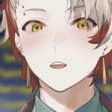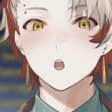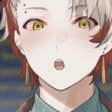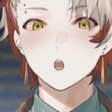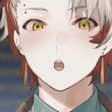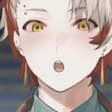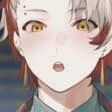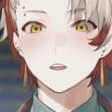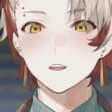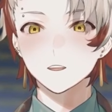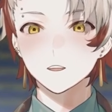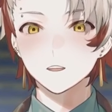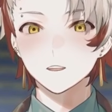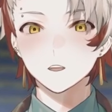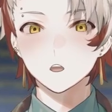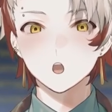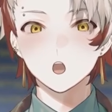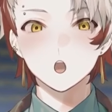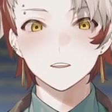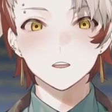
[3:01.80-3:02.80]
or no deal? I'm
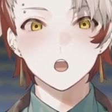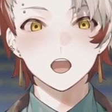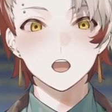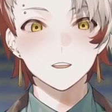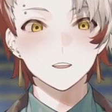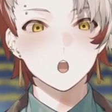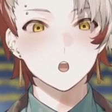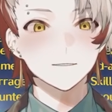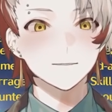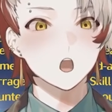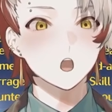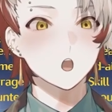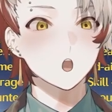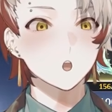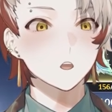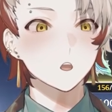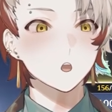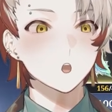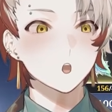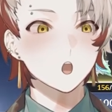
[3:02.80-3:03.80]
gonna max out Forte
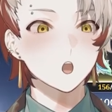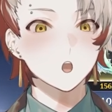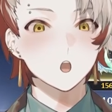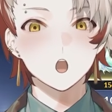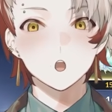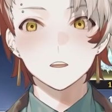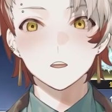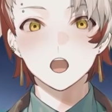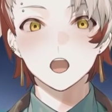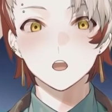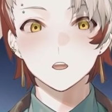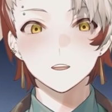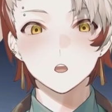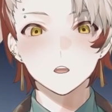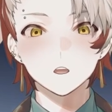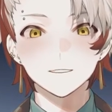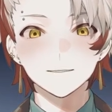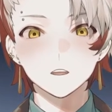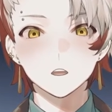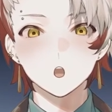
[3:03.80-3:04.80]
Circuit, max out
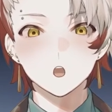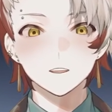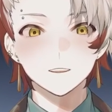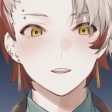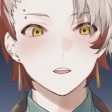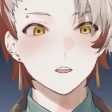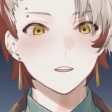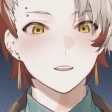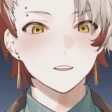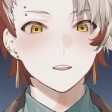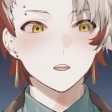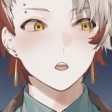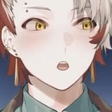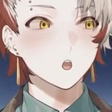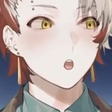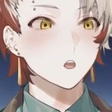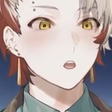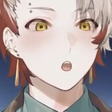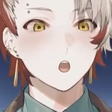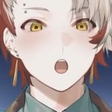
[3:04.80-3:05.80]
Liberation,
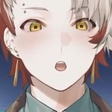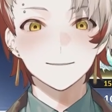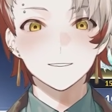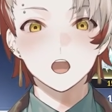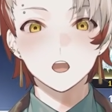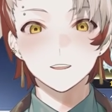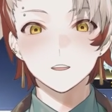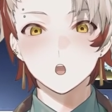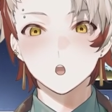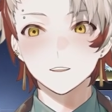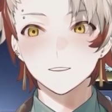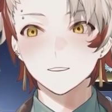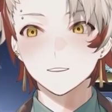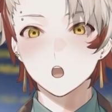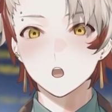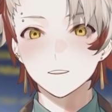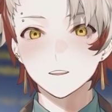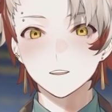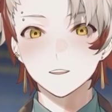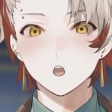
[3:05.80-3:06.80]
and max out
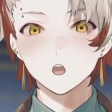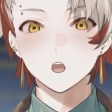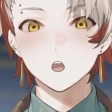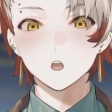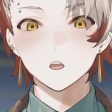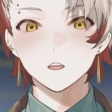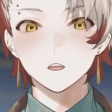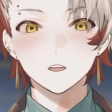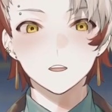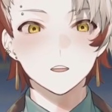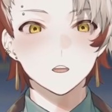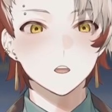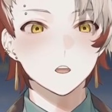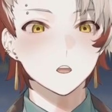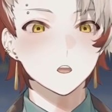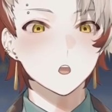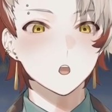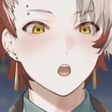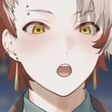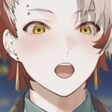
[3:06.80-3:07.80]
normal attack.
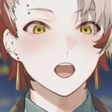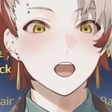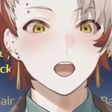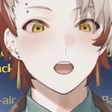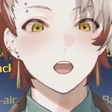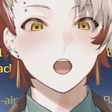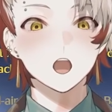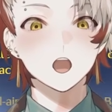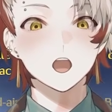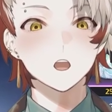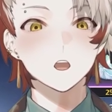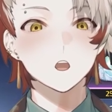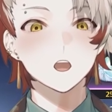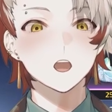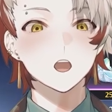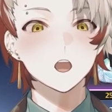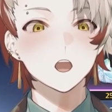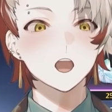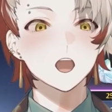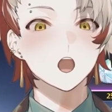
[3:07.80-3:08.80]
And I
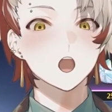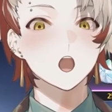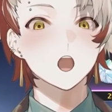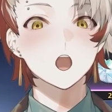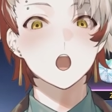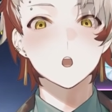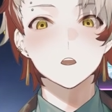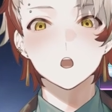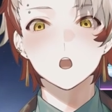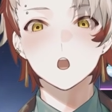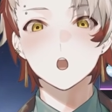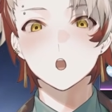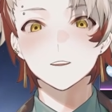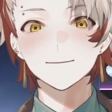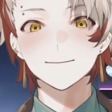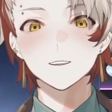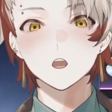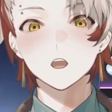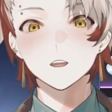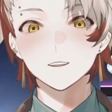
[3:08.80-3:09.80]
think I will
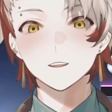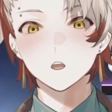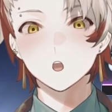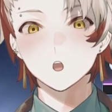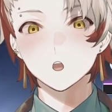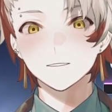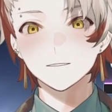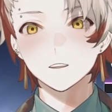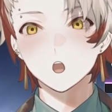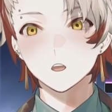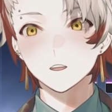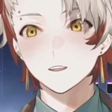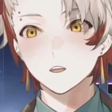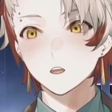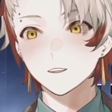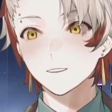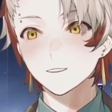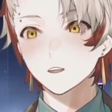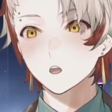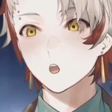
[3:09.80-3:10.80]
invest in resonant
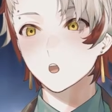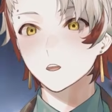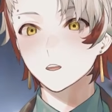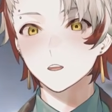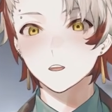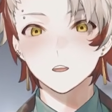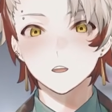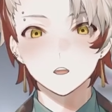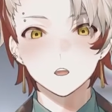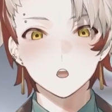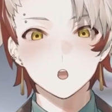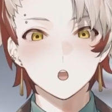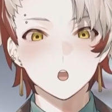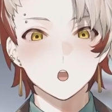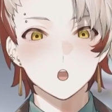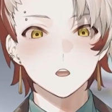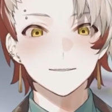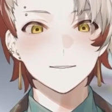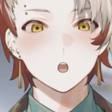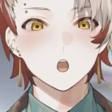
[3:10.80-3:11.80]
skill
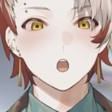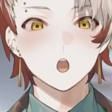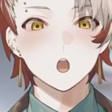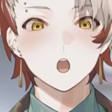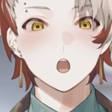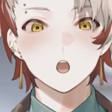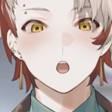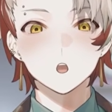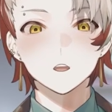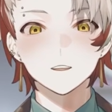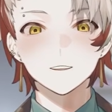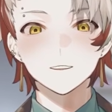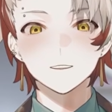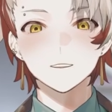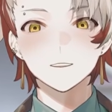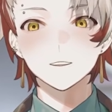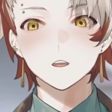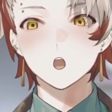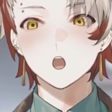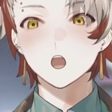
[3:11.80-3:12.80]
because
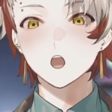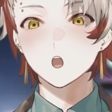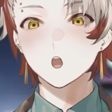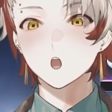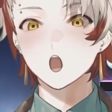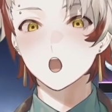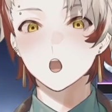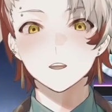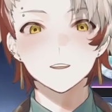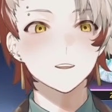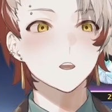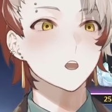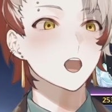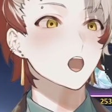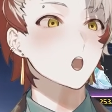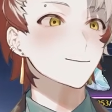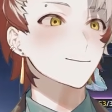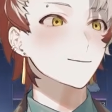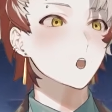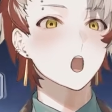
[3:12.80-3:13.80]
it does
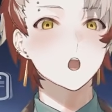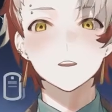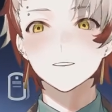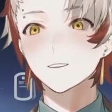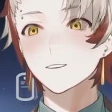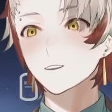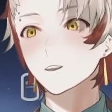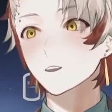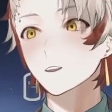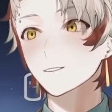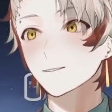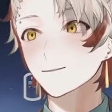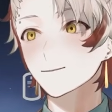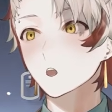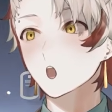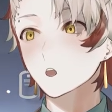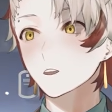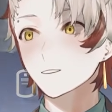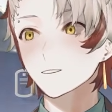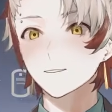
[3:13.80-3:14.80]
get bonuses
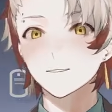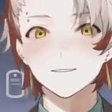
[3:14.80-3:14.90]
from,